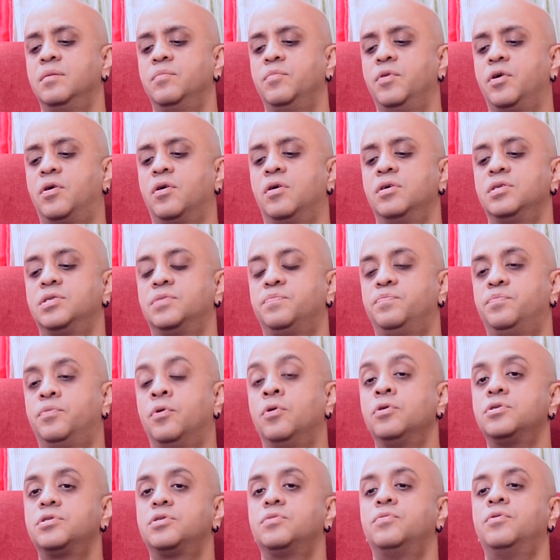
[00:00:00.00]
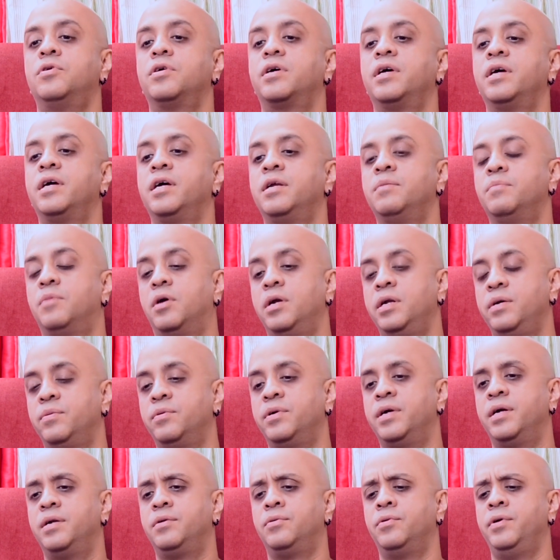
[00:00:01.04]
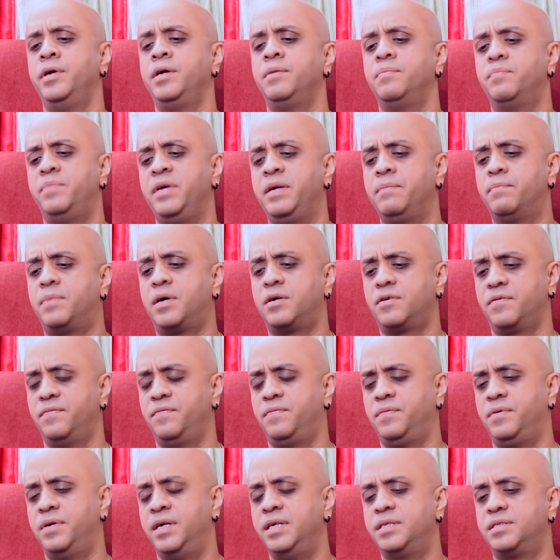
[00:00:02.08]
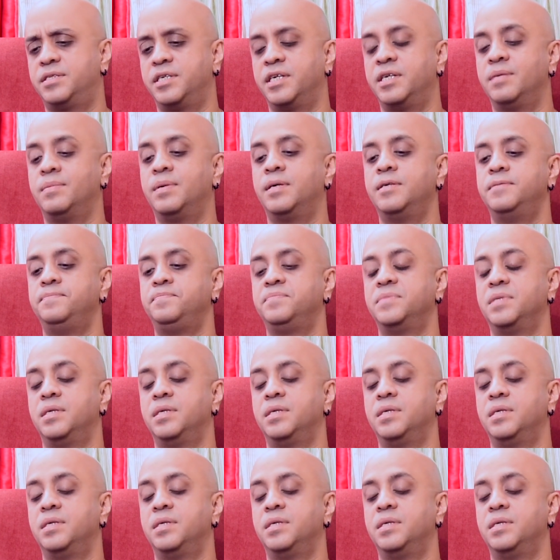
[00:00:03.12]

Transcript: because post working in Bollywood and being part of great cinema,